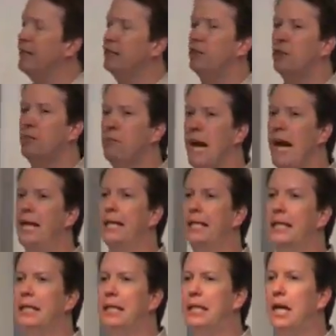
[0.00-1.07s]
is
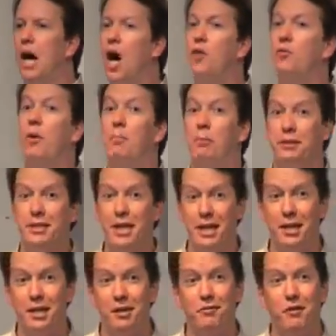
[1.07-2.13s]
dramatically
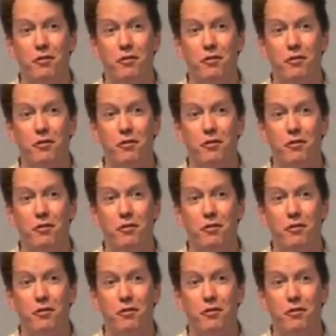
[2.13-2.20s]
unrepresentative